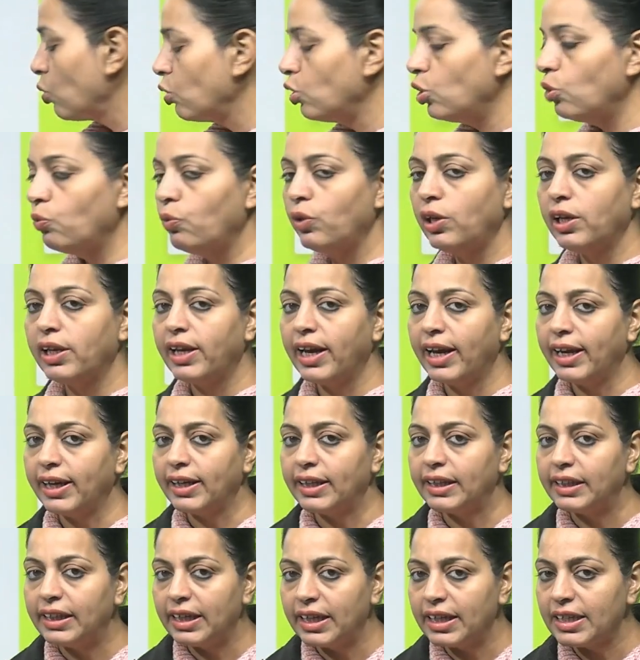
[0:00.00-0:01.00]
So you will
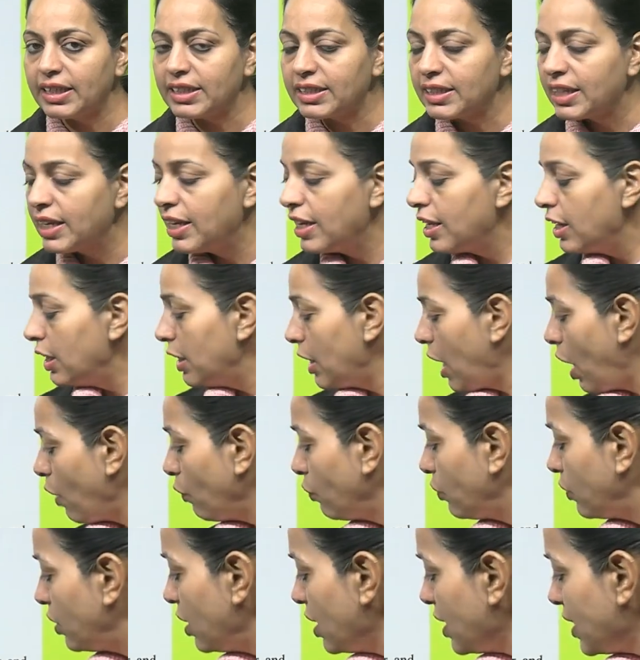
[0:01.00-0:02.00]
get this.
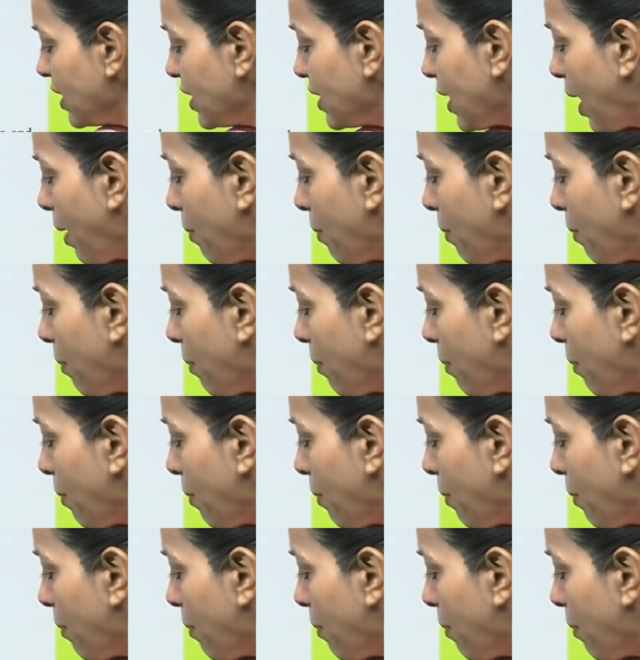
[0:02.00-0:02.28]
Now this